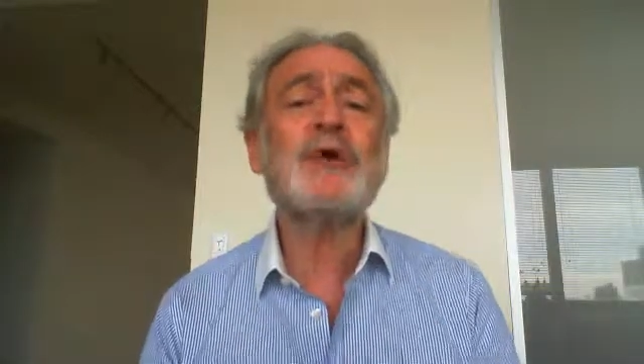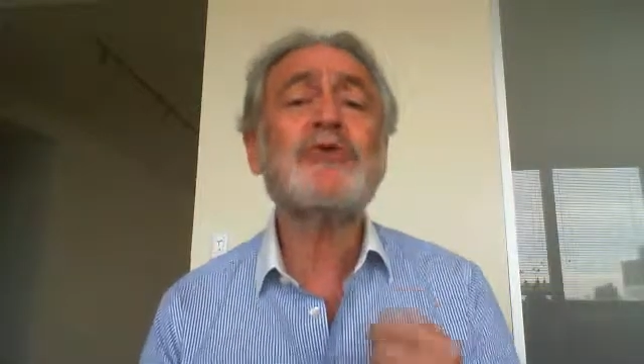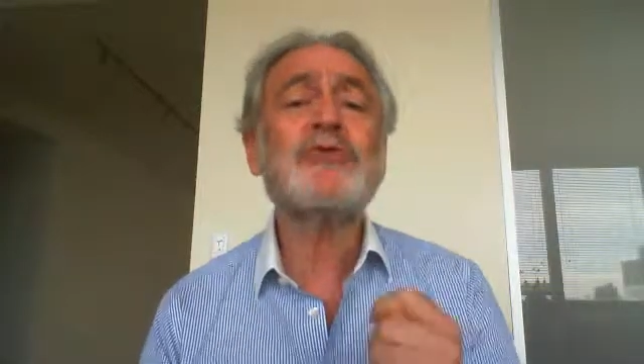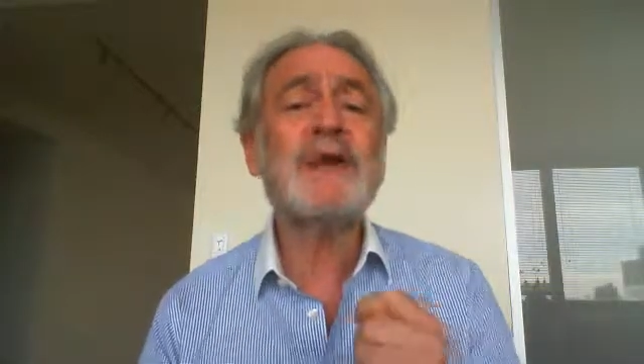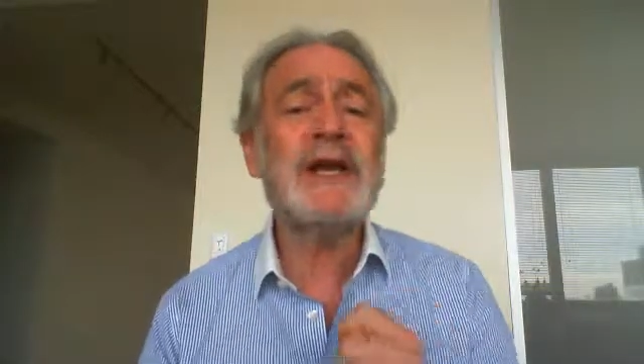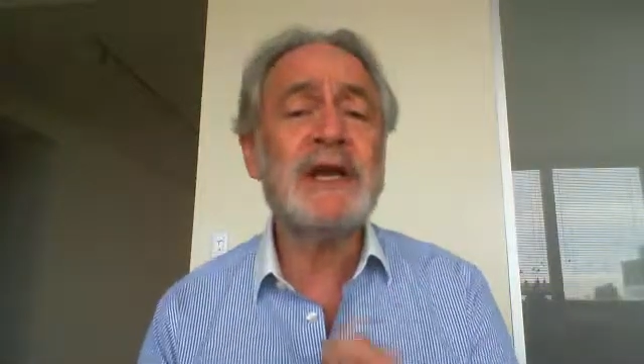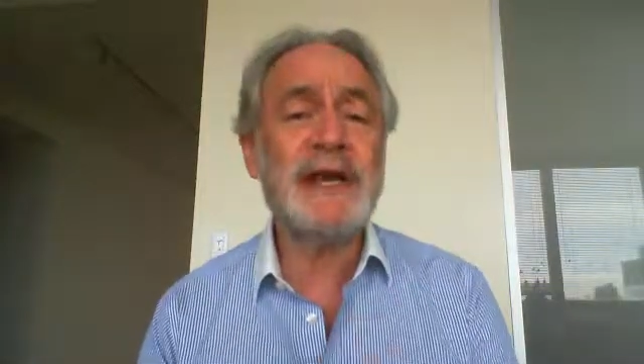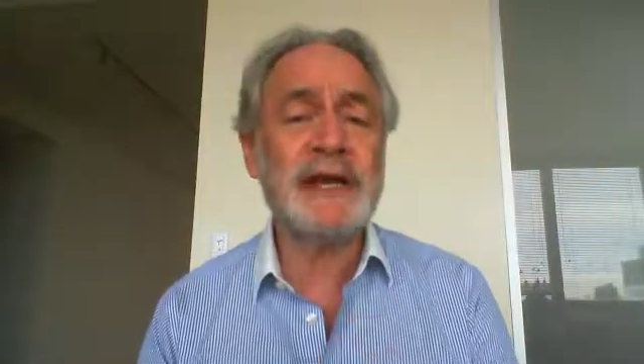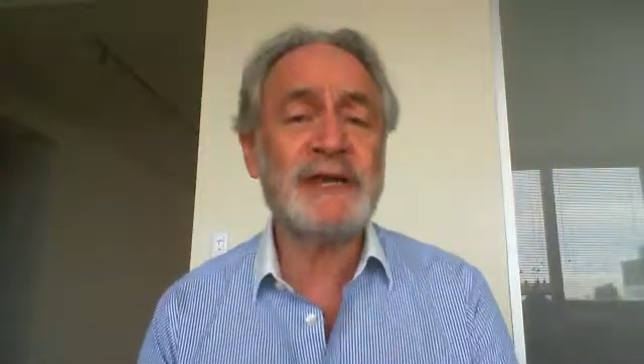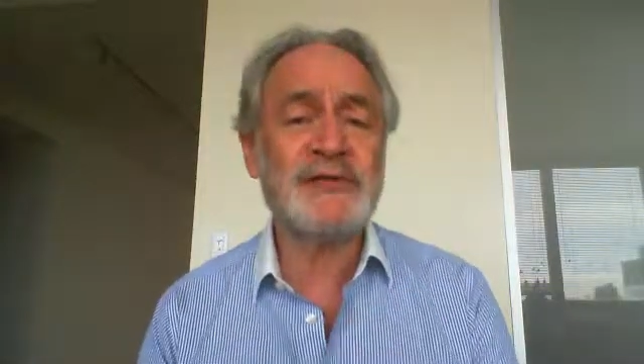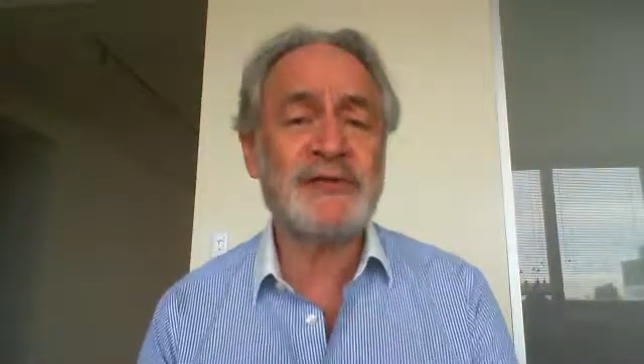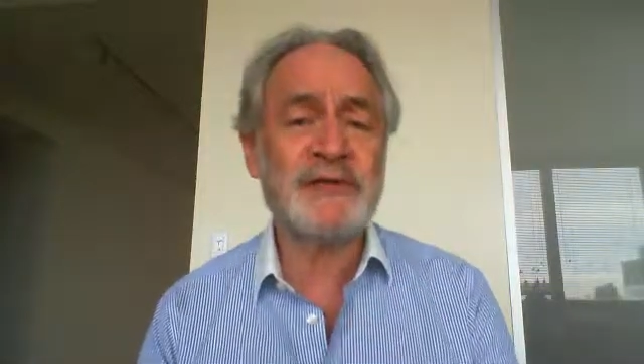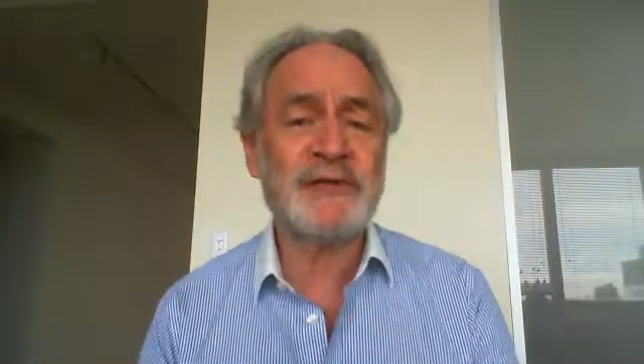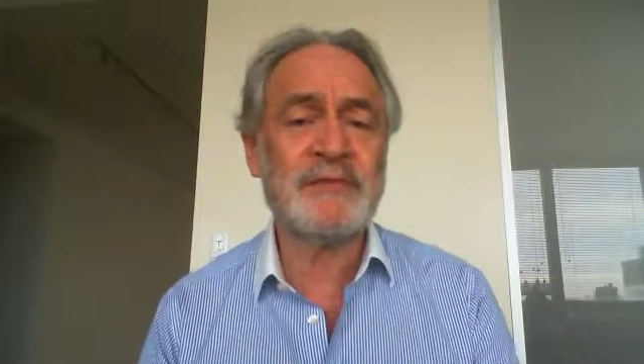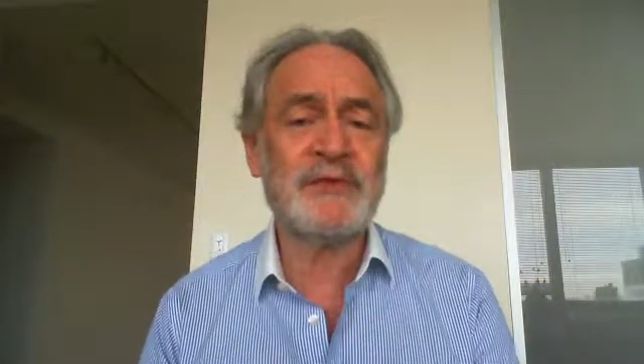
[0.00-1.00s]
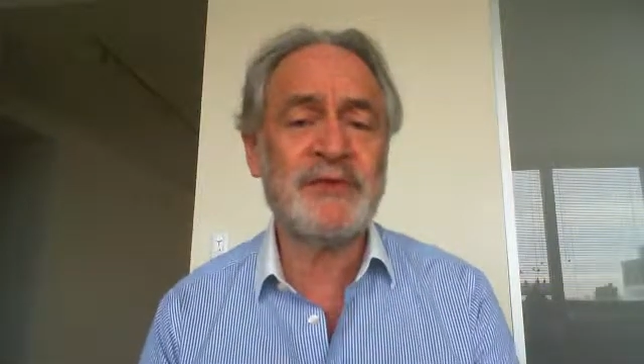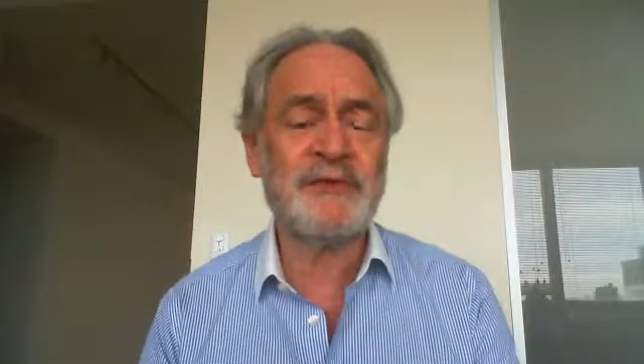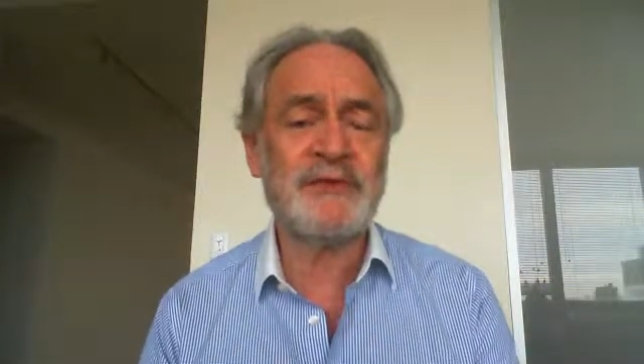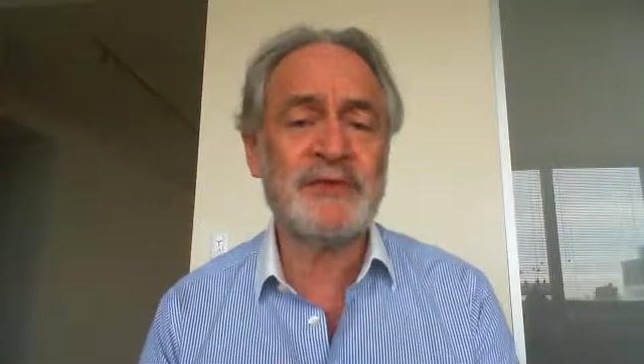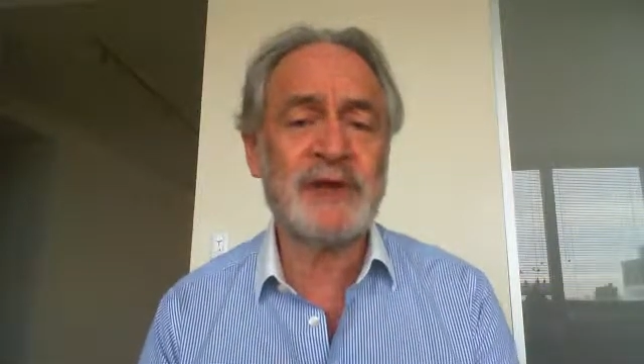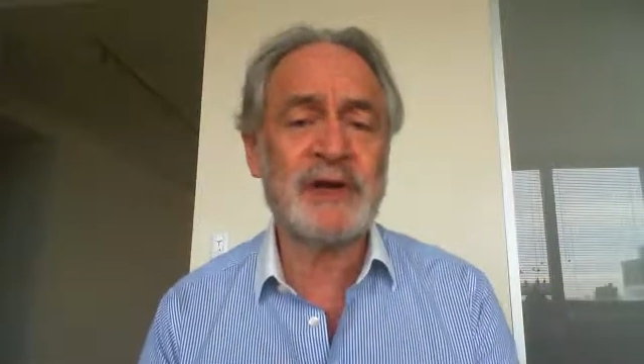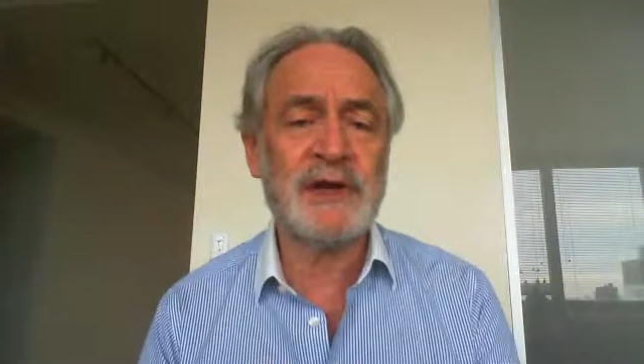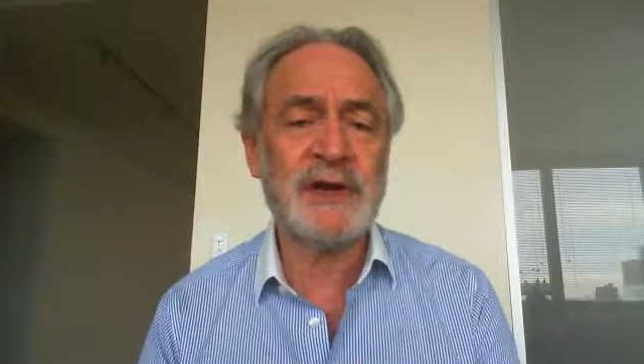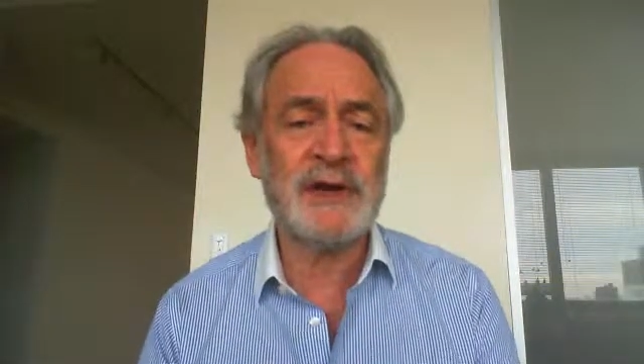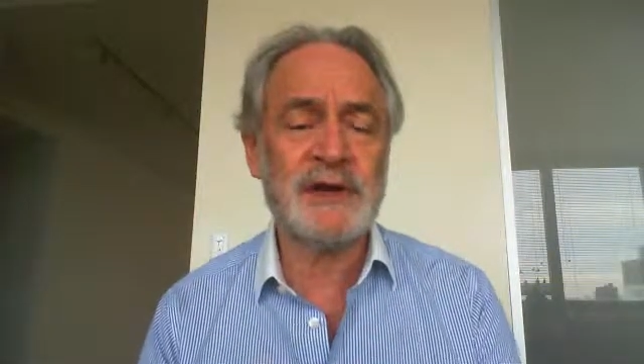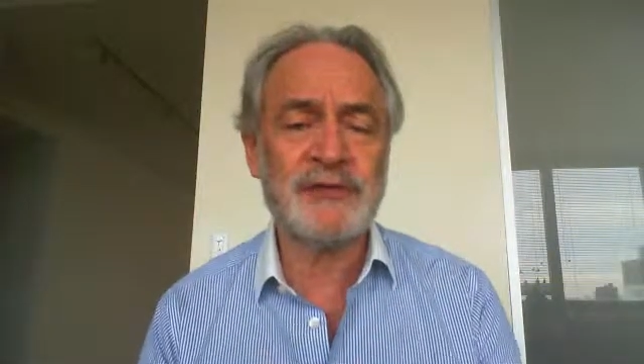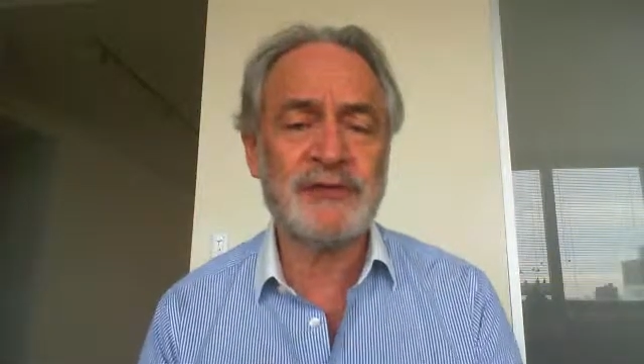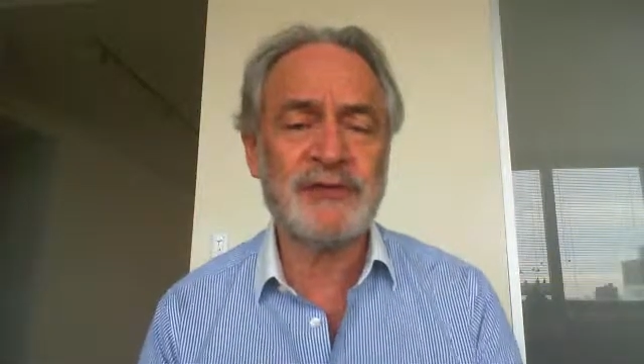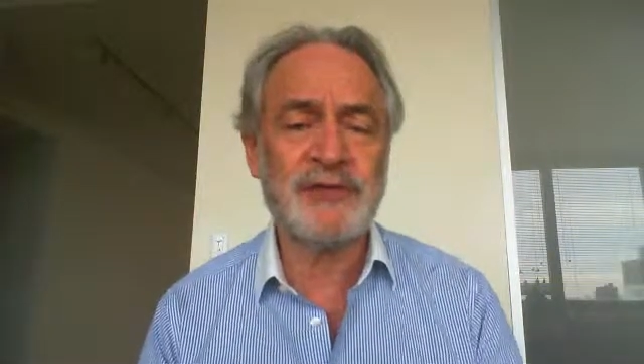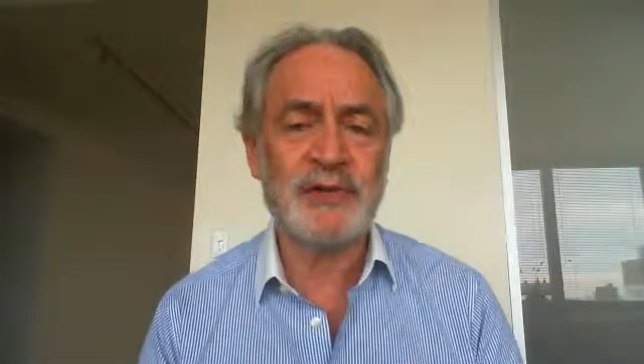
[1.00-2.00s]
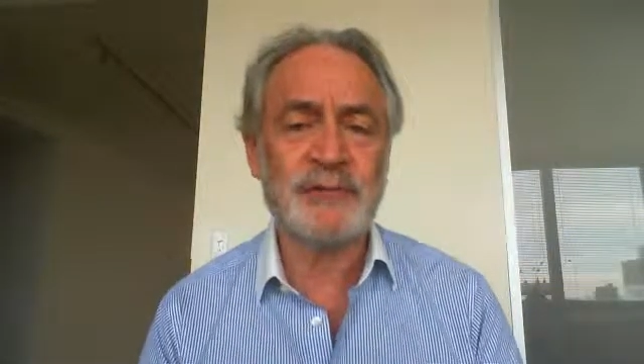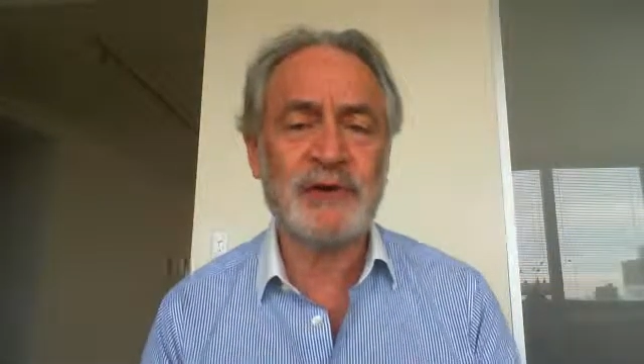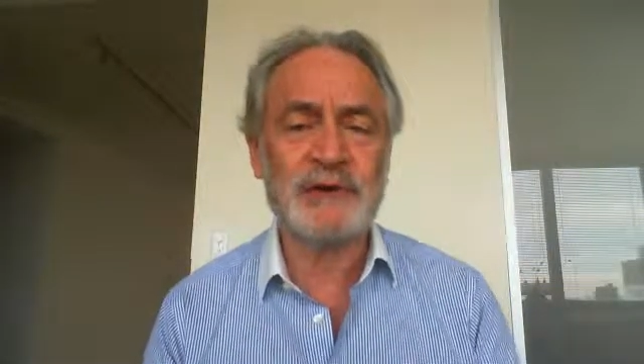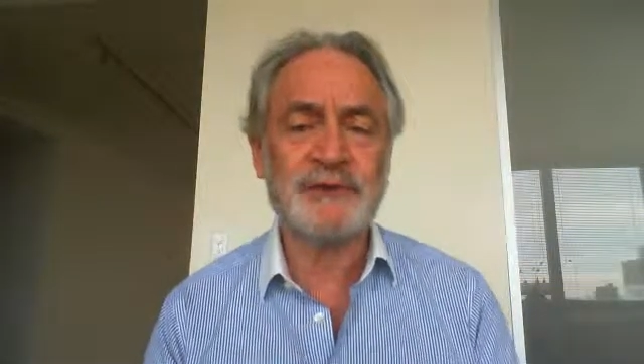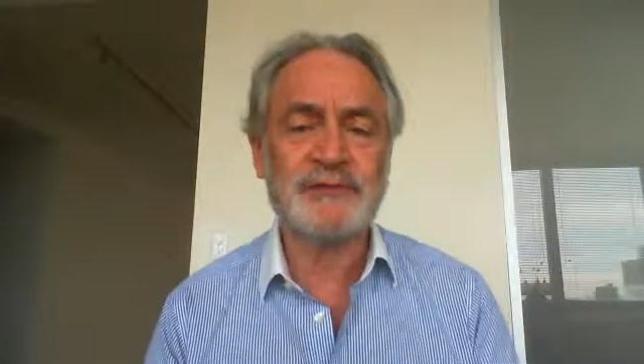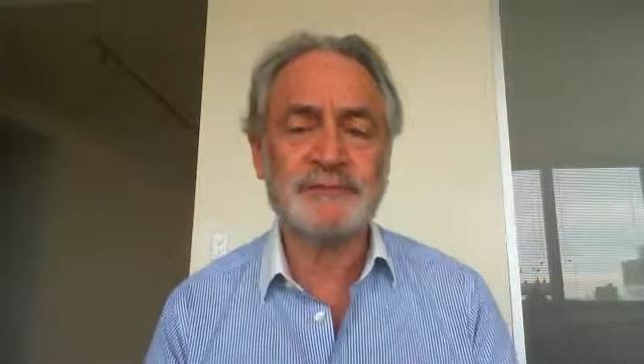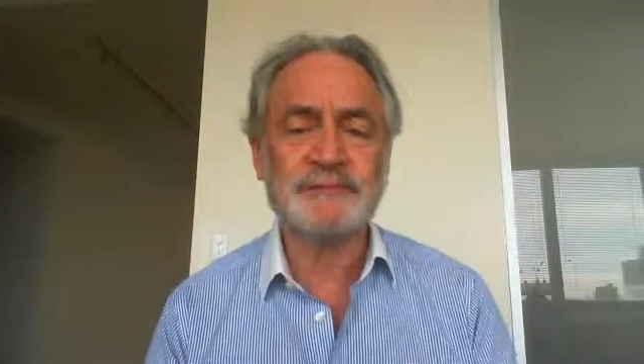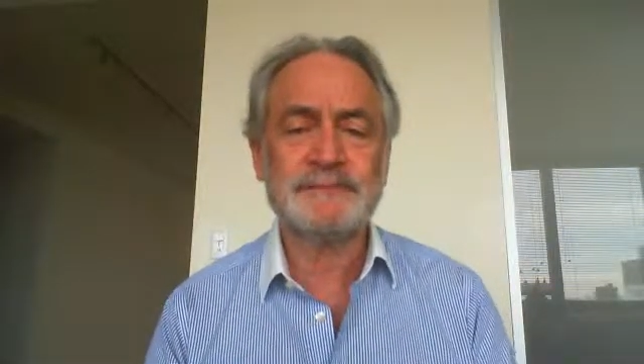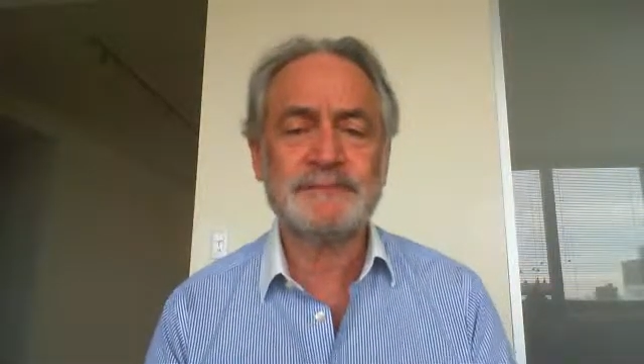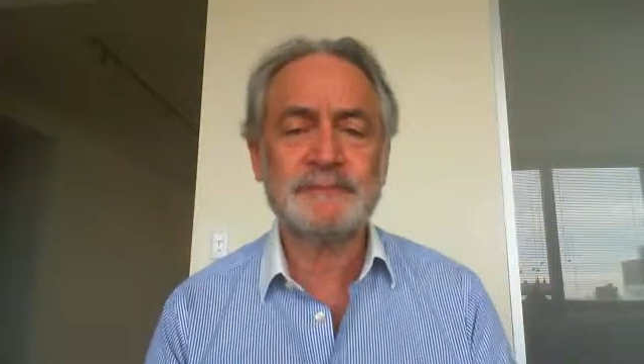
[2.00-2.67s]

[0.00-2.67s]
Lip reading: Relate to them differently on Shabbat.